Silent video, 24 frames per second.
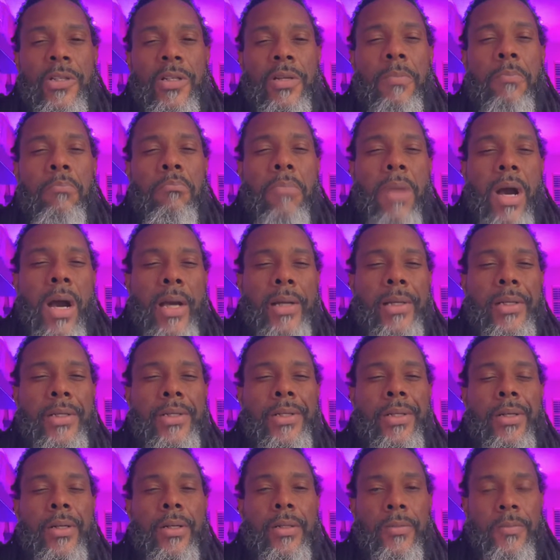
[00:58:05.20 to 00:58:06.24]
you to
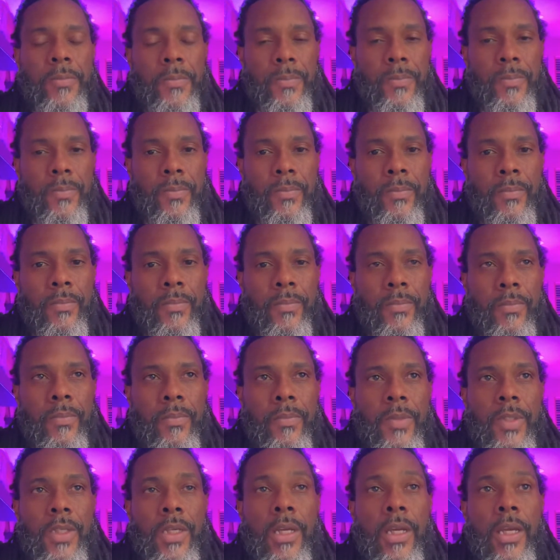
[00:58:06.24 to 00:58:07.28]
monitor,
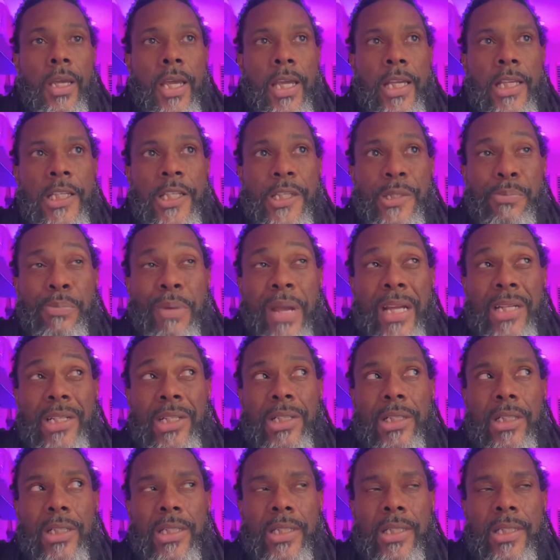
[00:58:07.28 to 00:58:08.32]

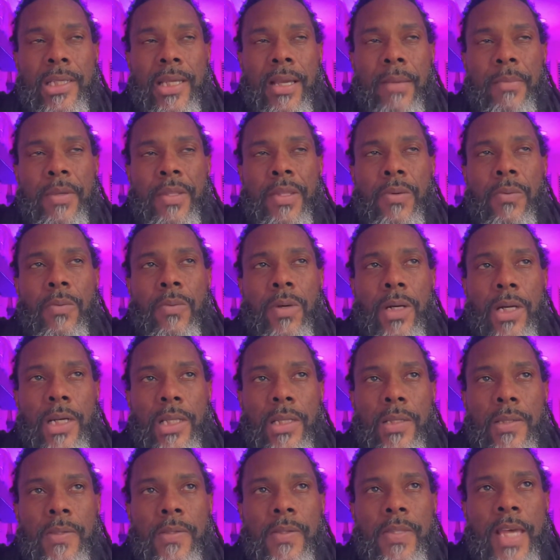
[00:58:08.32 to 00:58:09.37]
especially some of the
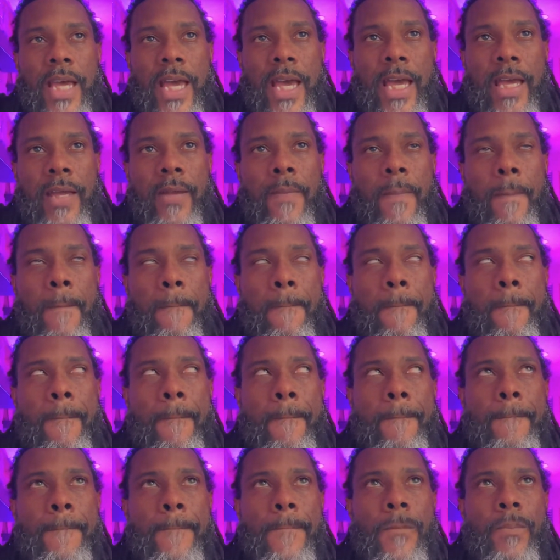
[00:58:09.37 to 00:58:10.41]
ones that
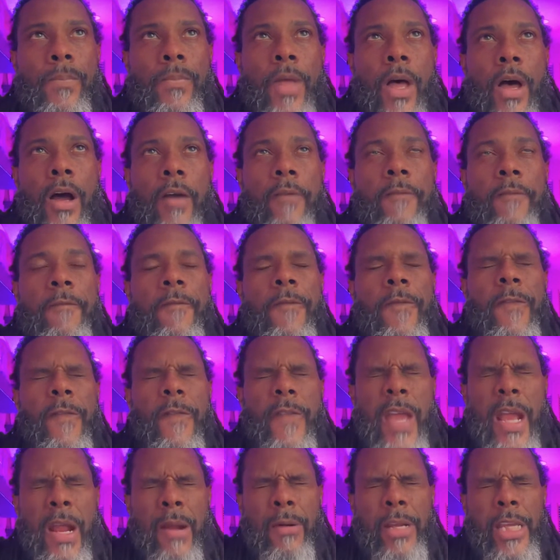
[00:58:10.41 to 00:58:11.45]
are
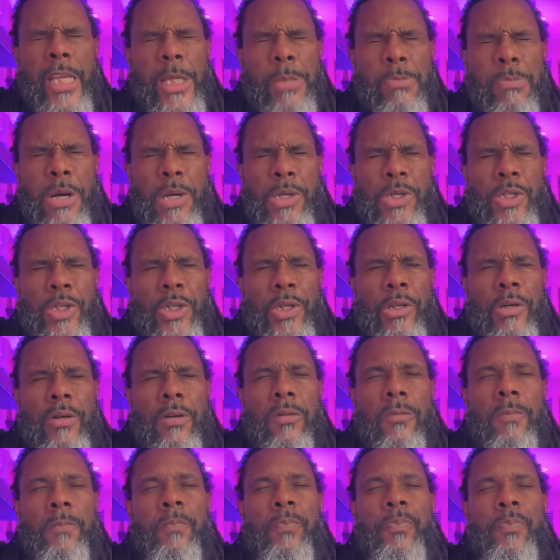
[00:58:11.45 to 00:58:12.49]
very
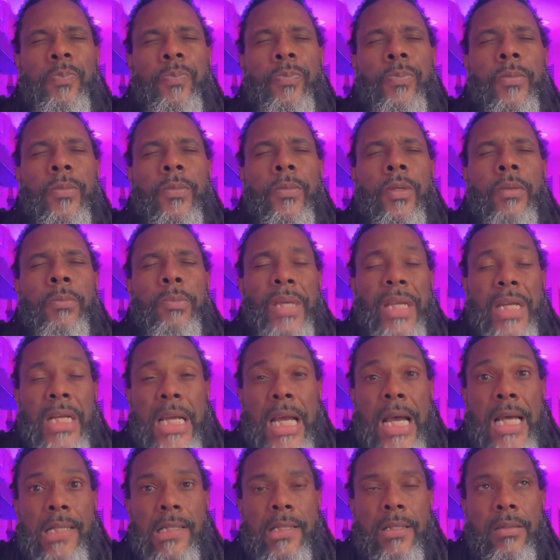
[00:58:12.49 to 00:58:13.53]
emotional,
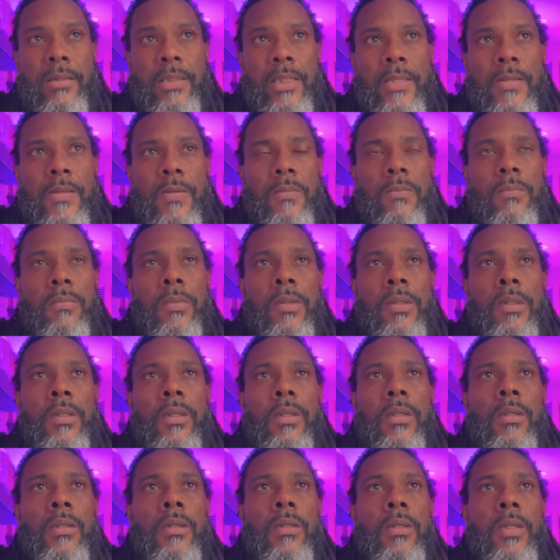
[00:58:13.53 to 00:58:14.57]
Pentecostalism,
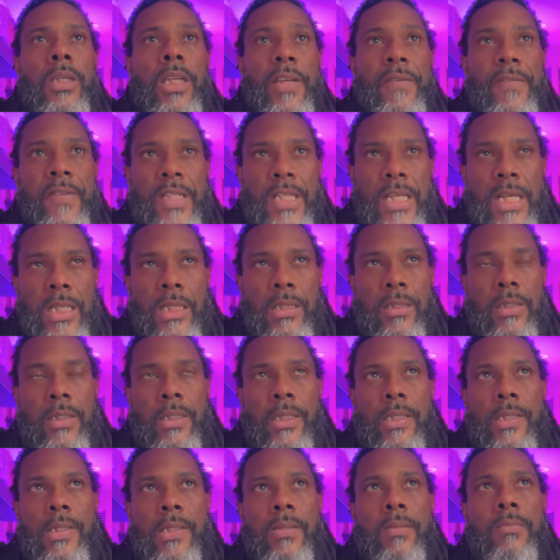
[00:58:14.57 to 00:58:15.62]

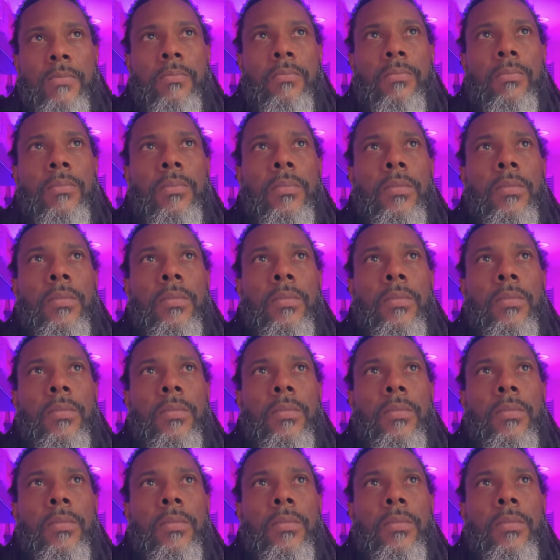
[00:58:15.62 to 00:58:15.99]
evangelicalism.